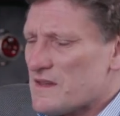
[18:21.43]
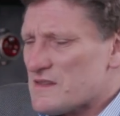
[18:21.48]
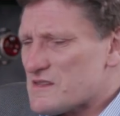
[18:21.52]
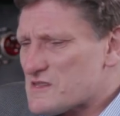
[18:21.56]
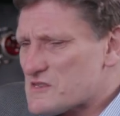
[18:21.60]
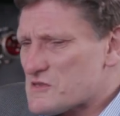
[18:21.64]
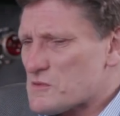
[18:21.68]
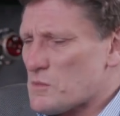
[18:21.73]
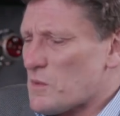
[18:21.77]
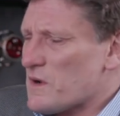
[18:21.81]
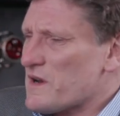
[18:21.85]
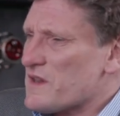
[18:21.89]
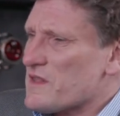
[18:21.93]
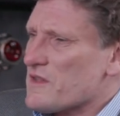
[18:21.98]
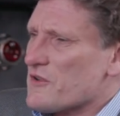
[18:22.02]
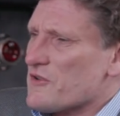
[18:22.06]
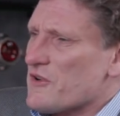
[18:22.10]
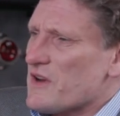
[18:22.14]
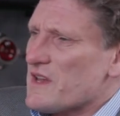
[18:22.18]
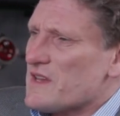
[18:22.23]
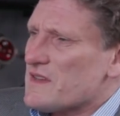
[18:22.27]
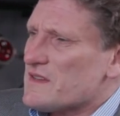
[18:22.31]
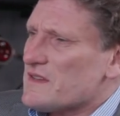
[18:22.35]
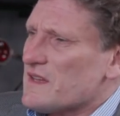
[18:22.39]
This is one of the
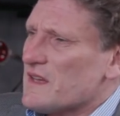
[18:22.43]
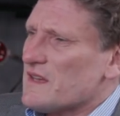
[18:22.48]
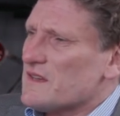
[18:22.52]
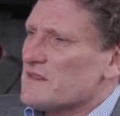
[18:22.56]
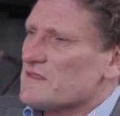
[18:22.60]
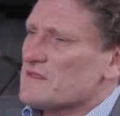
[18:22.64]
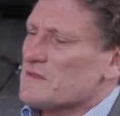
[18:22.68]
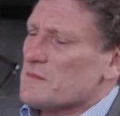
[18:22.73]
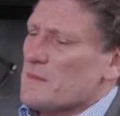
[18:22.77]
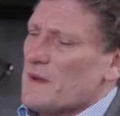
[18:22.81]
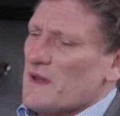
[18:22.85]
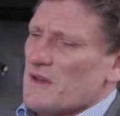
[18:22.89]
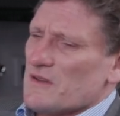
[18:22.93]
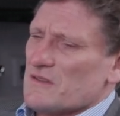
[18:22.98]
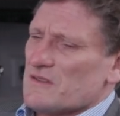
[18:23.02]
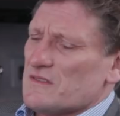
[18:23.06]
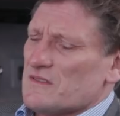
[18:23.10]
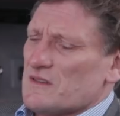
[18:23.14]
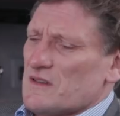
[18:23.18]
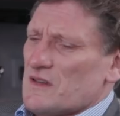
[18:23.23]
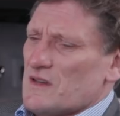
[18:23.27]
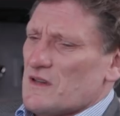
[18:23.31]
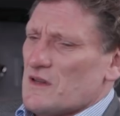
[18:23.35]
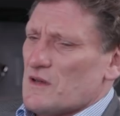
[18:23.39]
great things
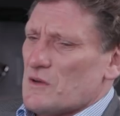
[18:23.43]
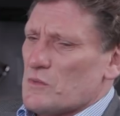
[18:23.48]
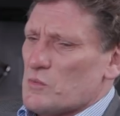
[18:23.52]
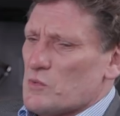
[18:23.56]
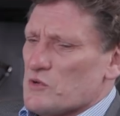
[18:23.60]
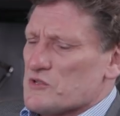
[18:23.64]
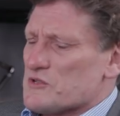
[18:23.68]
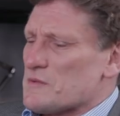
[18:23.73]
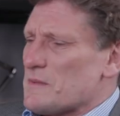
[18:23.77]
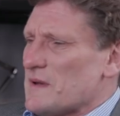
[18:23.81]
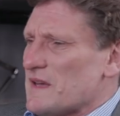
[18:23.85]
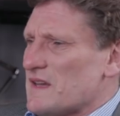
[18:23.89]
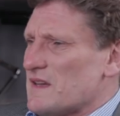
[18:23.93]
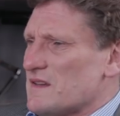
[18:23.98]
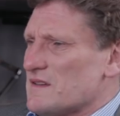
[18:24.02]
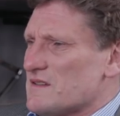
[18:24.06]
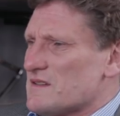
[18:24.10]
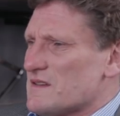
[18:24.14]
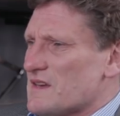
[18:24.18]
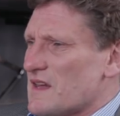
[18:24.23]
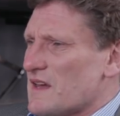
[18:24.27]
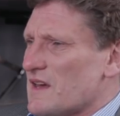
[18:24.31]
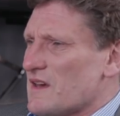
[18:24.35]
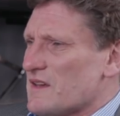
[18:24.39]
about uh, watchmaking
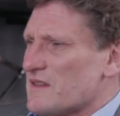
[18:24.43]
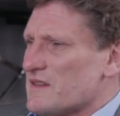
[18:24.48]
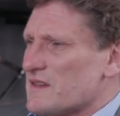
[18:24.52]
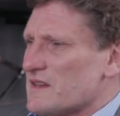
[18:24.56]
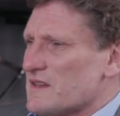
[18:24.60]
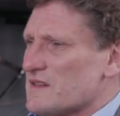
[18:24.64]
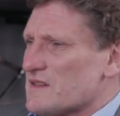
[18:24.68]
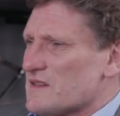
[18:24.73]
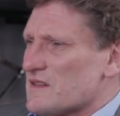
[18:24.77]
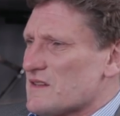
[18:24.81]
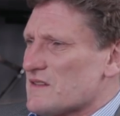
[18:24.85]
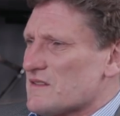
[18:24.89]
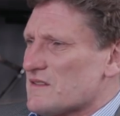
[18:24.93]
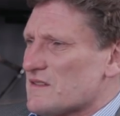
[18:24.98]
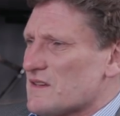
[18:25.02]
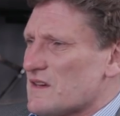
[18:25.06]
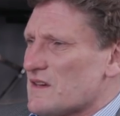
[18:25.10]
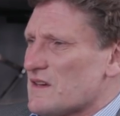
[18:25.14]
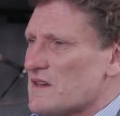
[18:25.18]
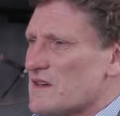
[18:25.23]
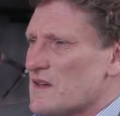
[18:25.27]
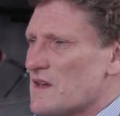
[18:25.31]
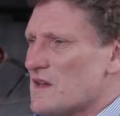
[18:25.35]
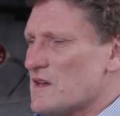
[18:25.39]
today. I think that
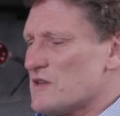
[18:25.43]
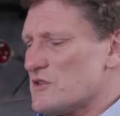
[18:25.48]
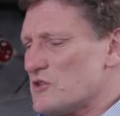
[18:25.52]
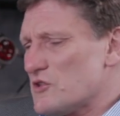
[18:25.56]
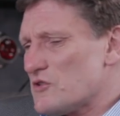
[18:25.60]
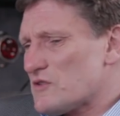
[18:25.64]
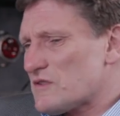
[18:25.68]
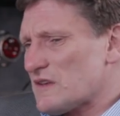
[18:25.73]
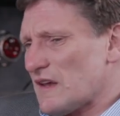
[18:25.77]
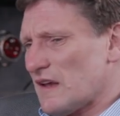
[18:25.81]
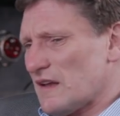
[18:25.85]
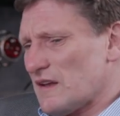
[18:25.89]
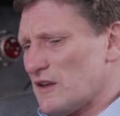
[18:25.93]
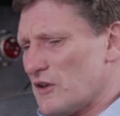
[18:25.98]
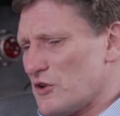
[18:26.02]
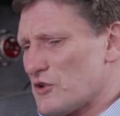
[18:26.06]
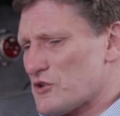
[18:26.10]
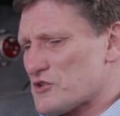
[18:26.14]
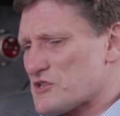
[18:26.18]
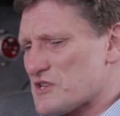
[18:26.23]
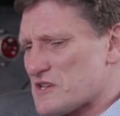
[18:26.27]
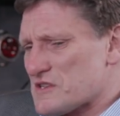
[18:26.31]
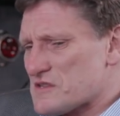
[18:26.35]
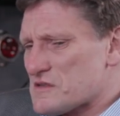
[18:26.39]
uh, new
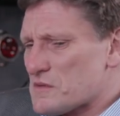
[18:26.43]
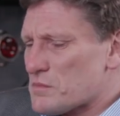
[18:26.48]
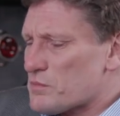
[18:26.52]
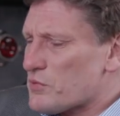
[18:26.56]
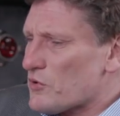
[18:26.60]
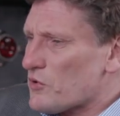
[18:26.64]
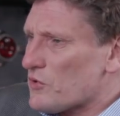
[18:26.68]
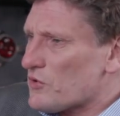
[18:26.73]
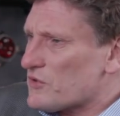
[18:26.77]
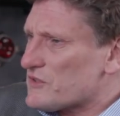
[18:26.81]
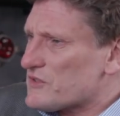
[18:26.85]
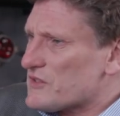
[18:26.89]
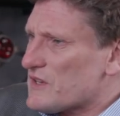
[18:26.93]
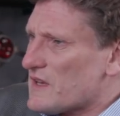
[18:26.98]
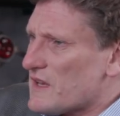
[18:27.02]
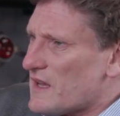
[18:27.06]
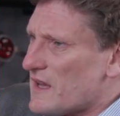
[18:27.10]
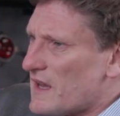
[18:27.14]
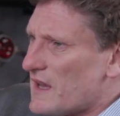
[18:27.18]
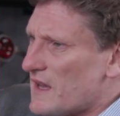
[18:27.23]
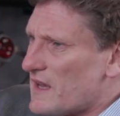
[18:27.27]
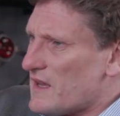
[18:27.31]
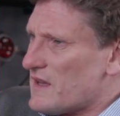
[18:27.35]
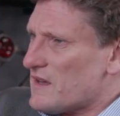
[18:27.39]
technologies have brought
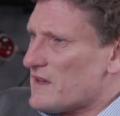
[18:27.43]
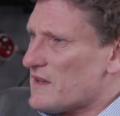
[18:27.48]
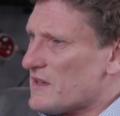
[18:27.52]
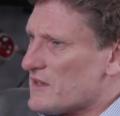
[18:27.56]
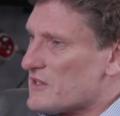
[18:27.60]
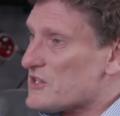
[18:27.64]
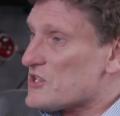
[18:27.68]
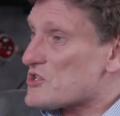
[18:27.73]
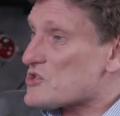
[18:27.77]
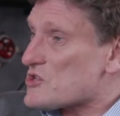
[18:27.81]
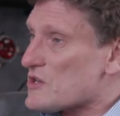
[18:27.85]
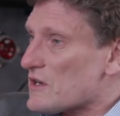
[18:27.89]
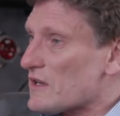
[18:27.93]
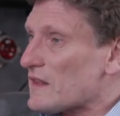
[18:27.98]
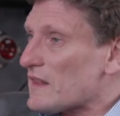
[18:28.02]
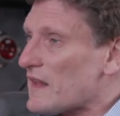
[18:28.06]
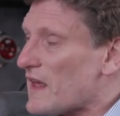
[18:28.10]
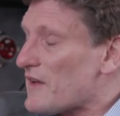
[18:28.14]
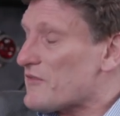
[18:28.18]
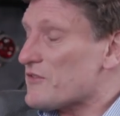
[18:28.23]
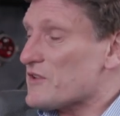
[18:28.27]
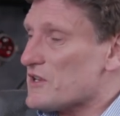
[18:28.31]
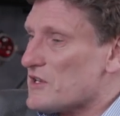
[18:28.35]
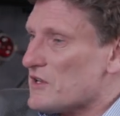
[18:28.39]
uh, additional
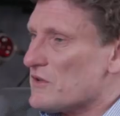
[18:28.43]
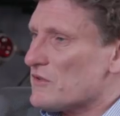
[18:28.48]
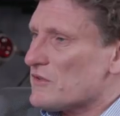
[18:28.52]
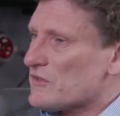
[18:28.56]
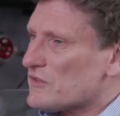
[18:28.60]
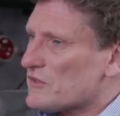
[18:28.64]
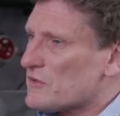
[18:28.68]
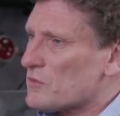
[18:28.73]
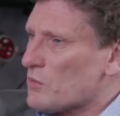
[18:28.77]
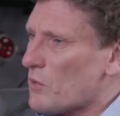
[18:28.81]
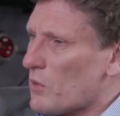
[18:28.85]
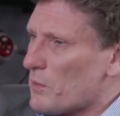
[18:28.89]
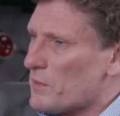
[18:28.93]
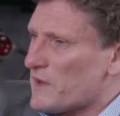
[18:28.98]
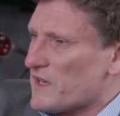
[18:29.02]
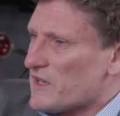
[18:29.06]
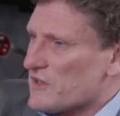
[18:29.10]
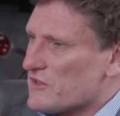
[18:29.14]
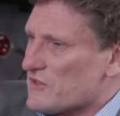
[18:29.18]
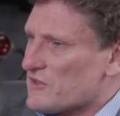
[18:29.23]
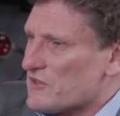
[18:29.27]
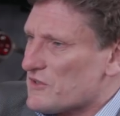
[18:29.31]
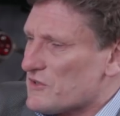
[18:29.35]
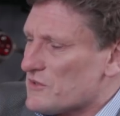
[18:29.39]
avenues to what we
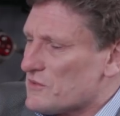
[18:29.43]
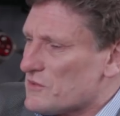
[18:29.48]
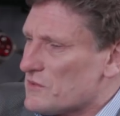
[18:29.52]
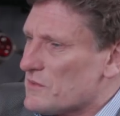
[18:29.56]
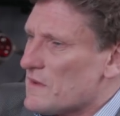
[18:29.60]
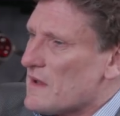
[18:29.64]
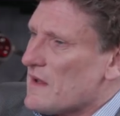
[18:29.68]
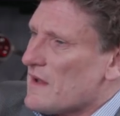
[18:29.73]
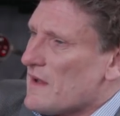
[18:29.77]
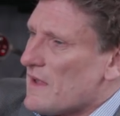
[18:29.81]
could do,